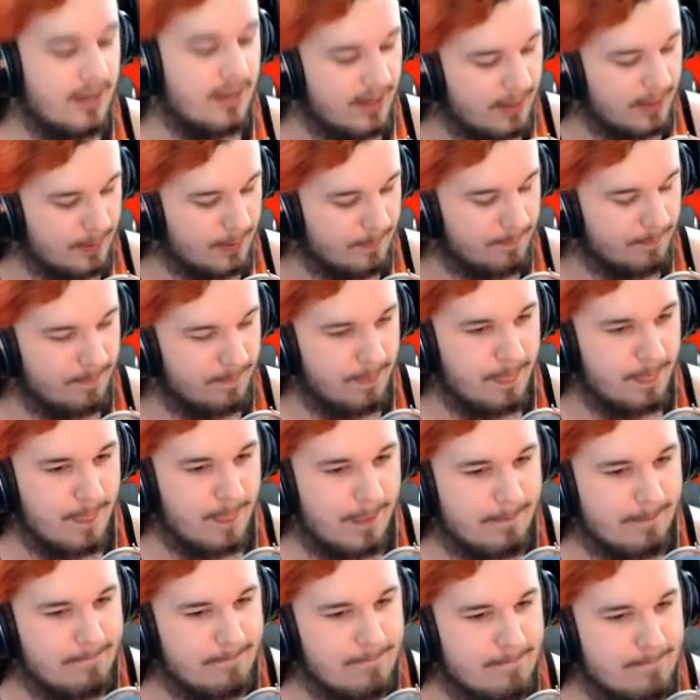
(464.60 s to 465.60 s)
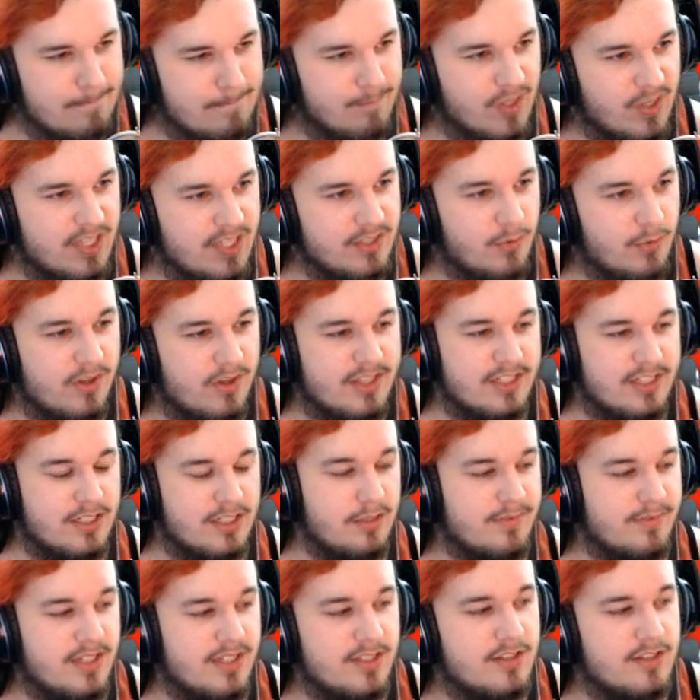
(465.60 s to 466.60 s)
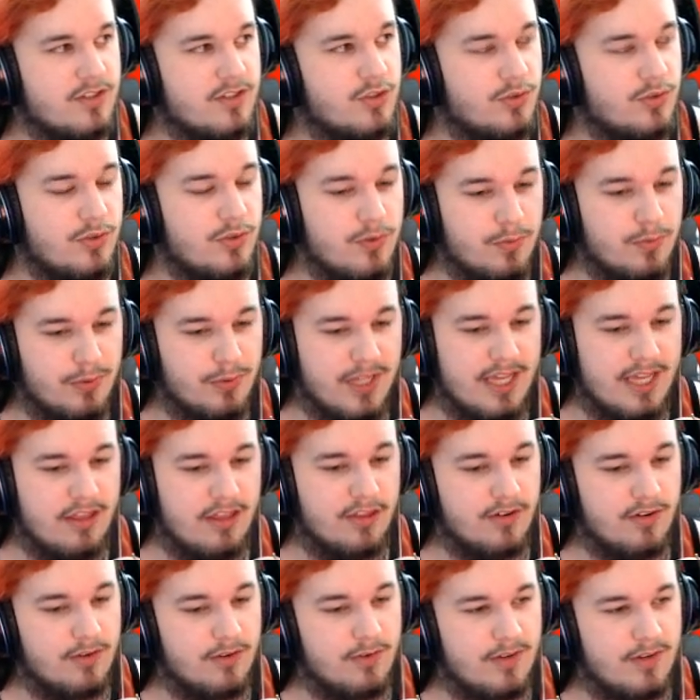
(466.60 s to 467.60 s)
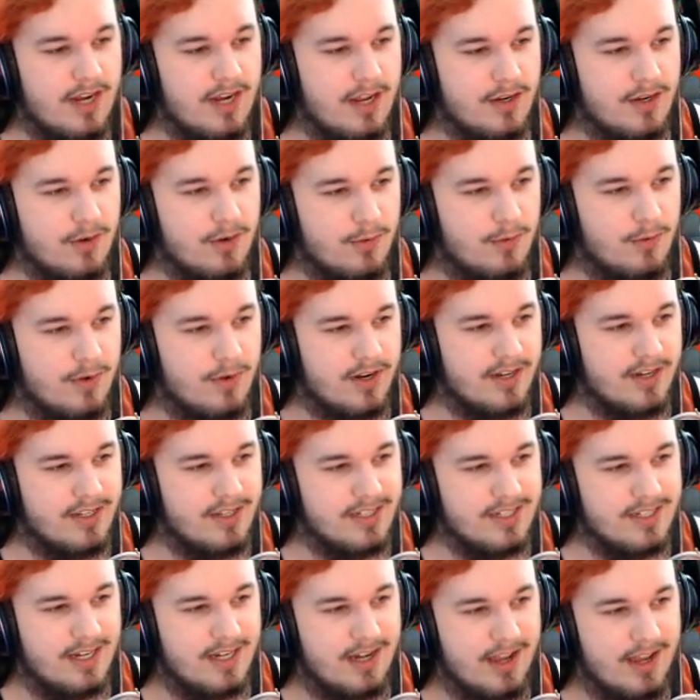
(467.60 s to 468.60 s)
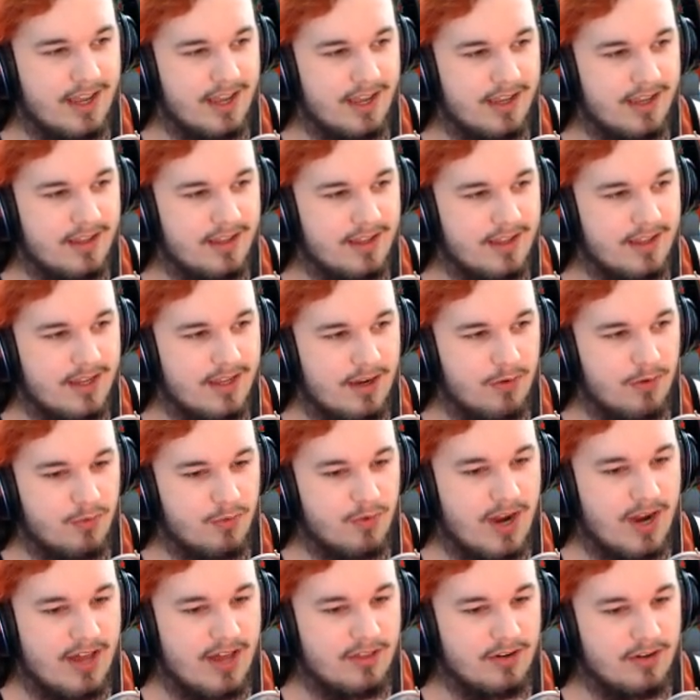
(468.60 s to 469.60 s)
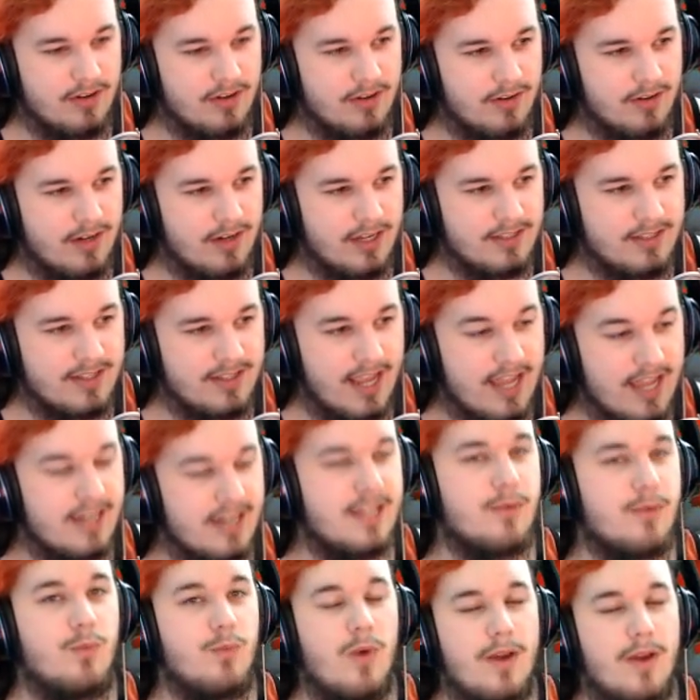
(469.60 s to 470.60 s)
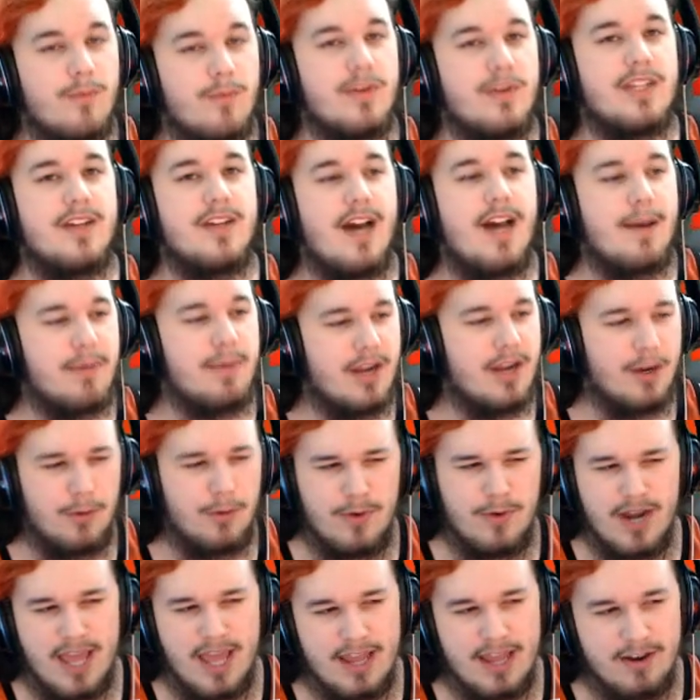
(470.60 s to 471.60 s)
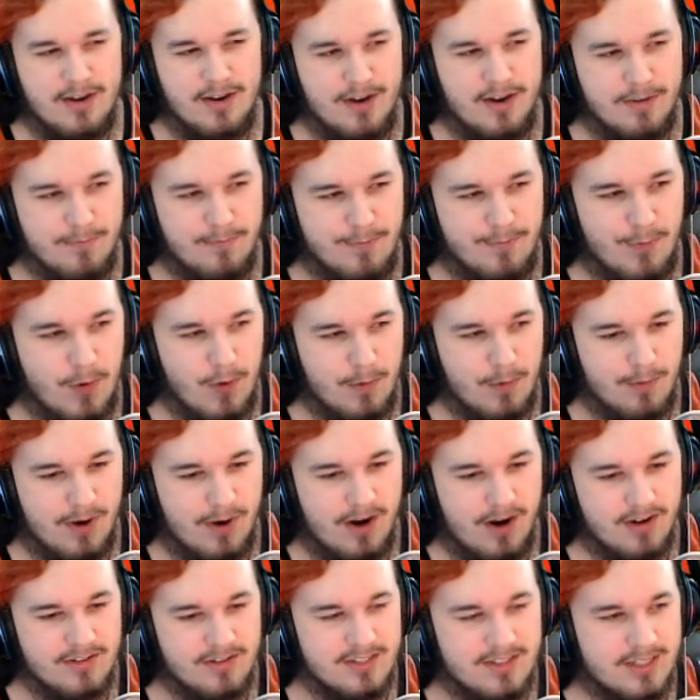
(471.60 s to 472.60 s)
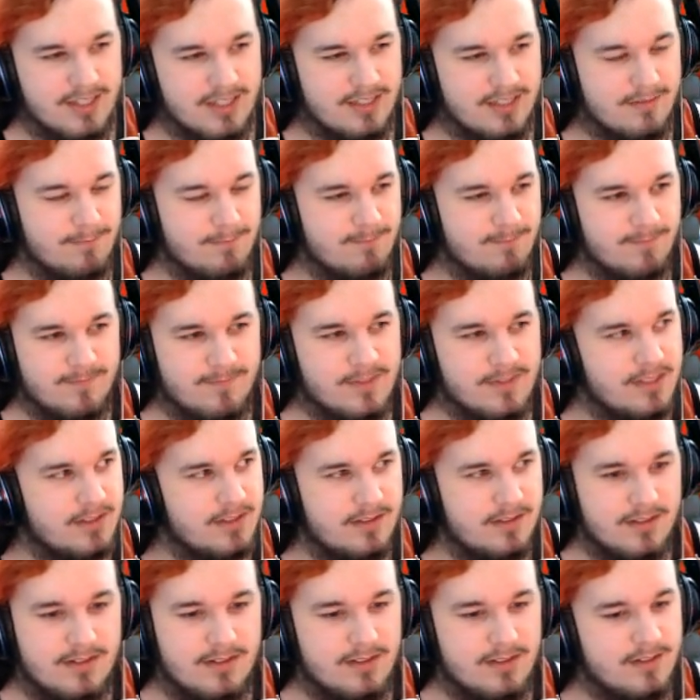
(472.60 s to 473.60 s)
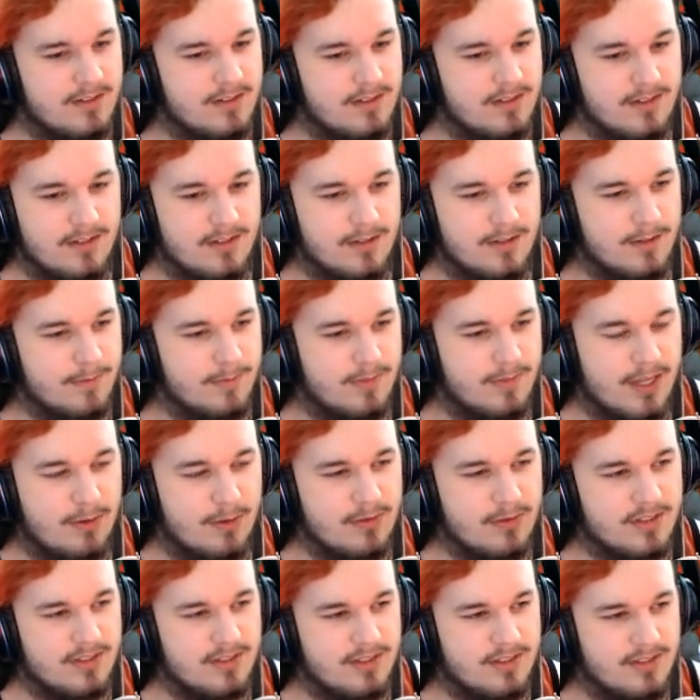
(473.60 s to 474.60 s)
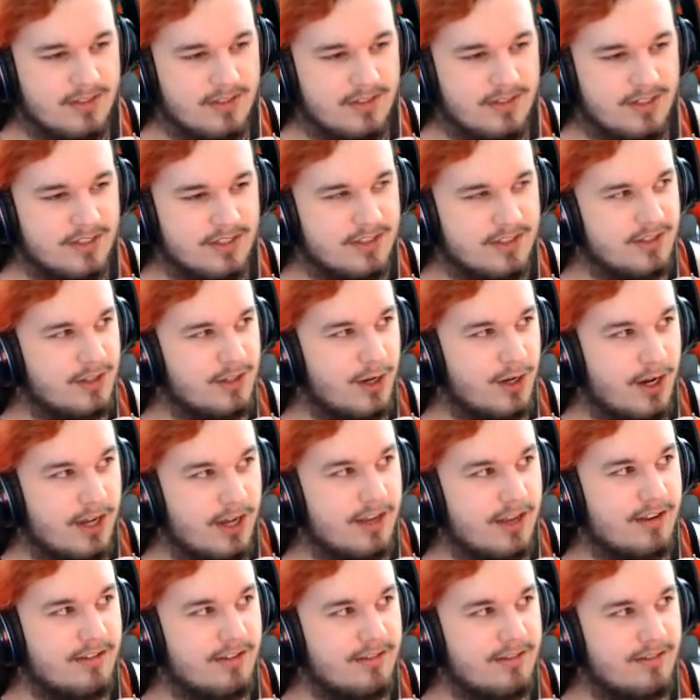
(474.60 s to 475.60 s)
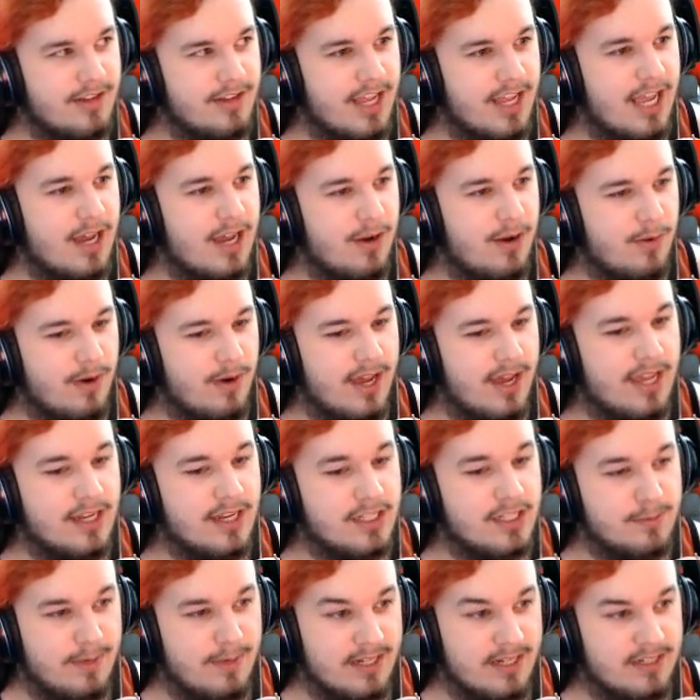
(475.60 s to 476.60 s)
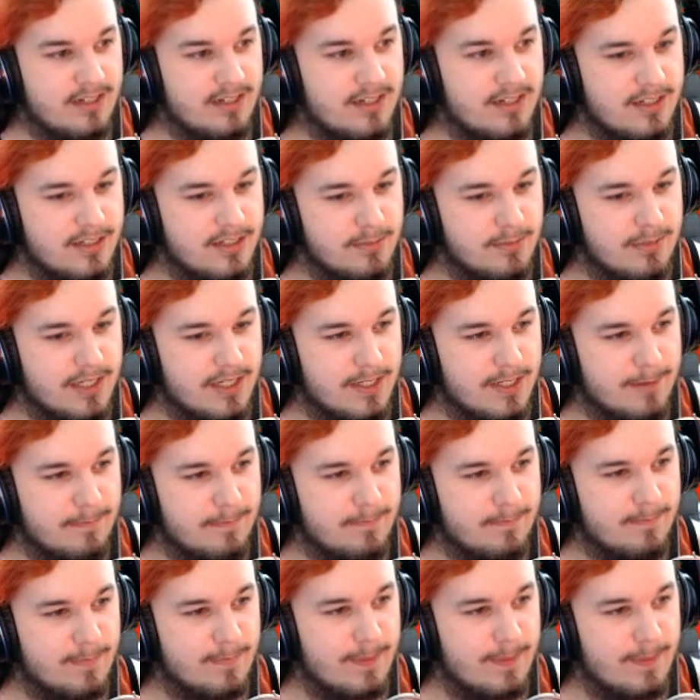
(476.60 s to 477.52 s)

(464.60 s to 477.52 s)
um, because I want this to be a true playthrough, and I don't want to die. I would rather us end it when we die, but I don't want to end it on four parts. It's that was just not how I expected it to be.